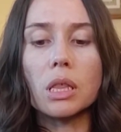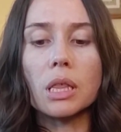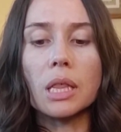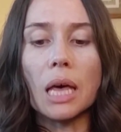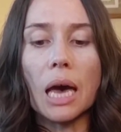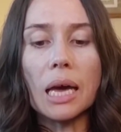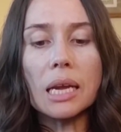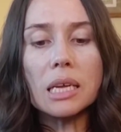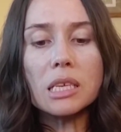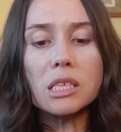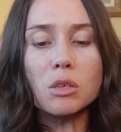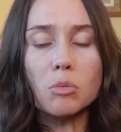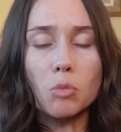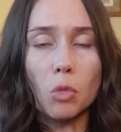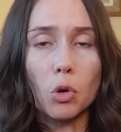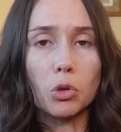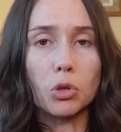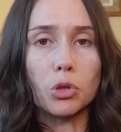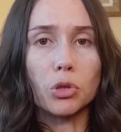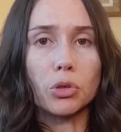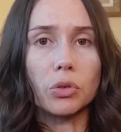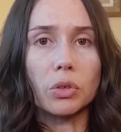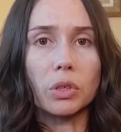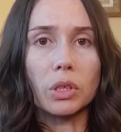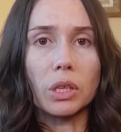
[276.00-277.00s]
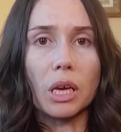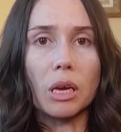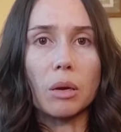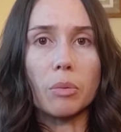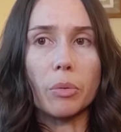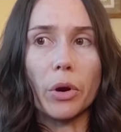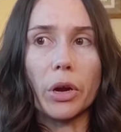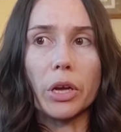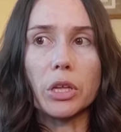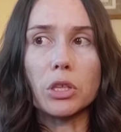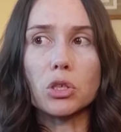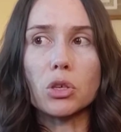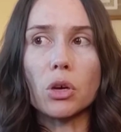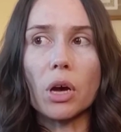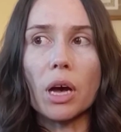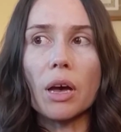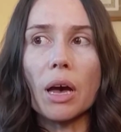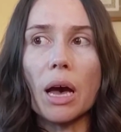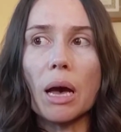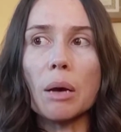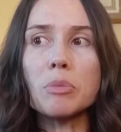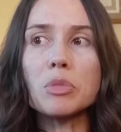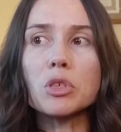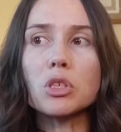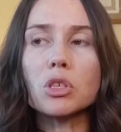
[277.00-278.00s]
that is emotional labor. And so
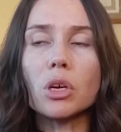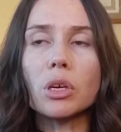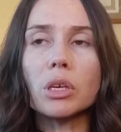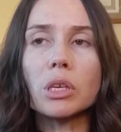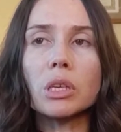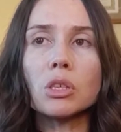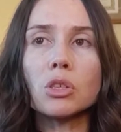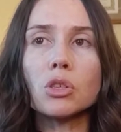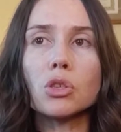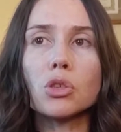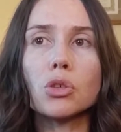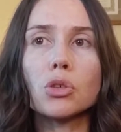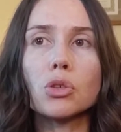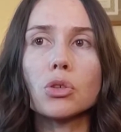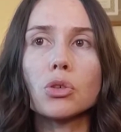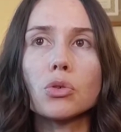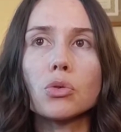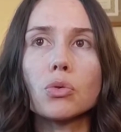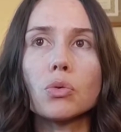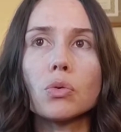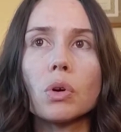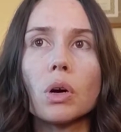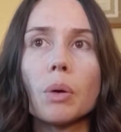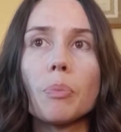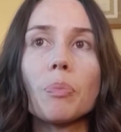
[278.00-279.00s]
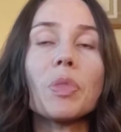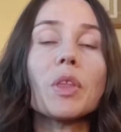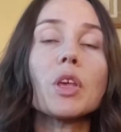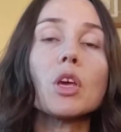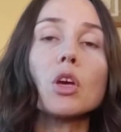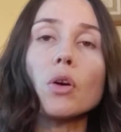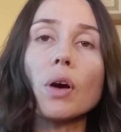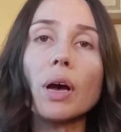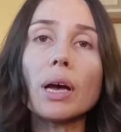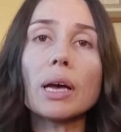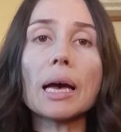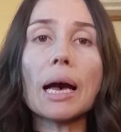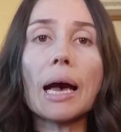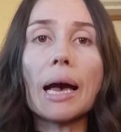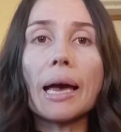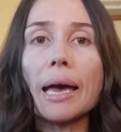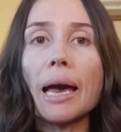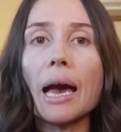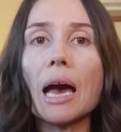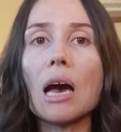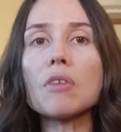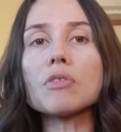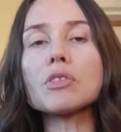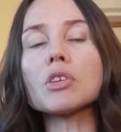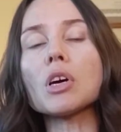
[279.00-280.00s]
I'm starting to, I
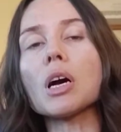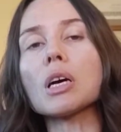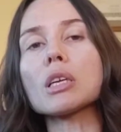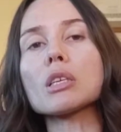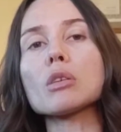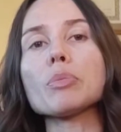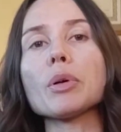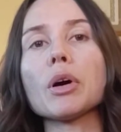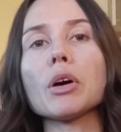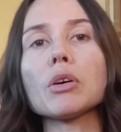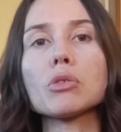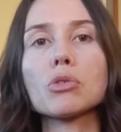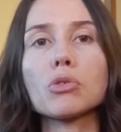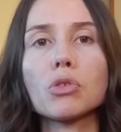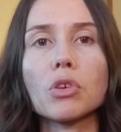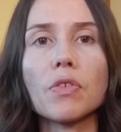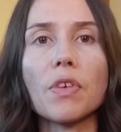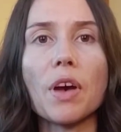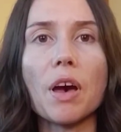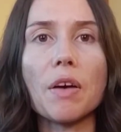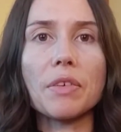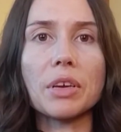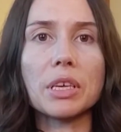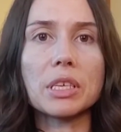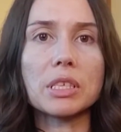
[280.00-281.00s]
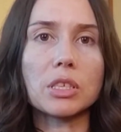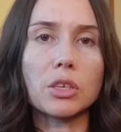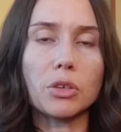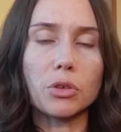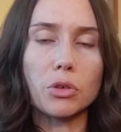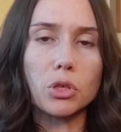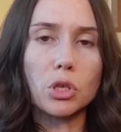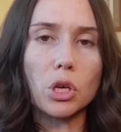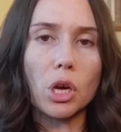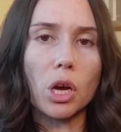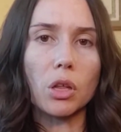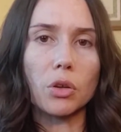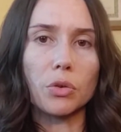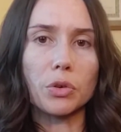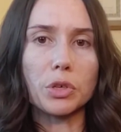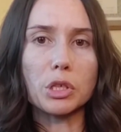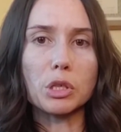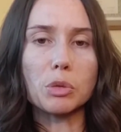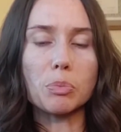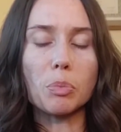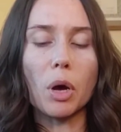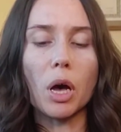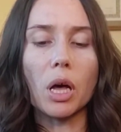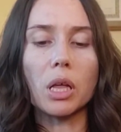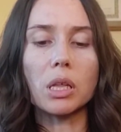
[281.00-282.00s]
have talked about sort of having a zero
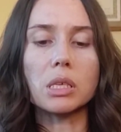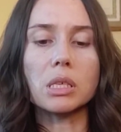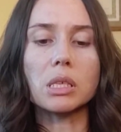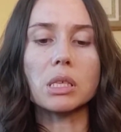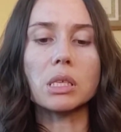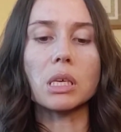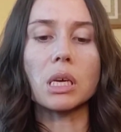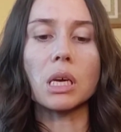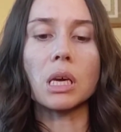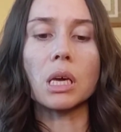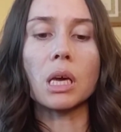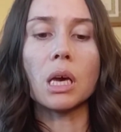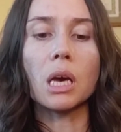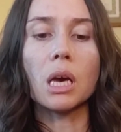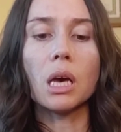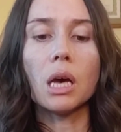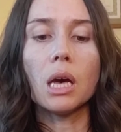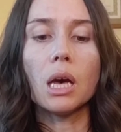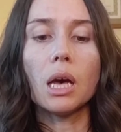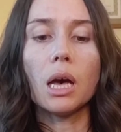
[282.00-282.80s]
tolerance policy.